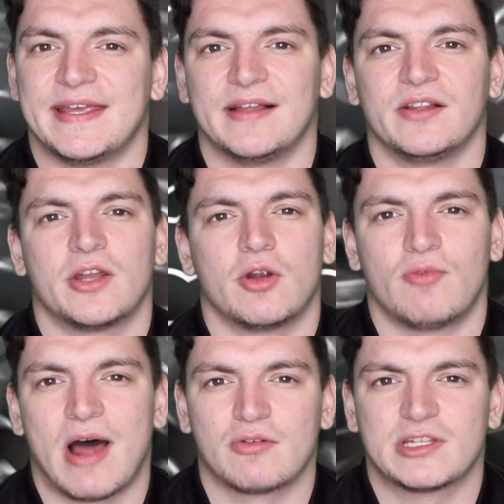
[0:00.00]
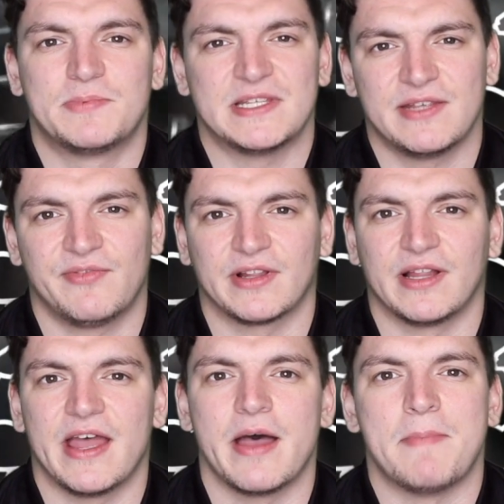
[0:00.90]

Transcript: tailored around specifically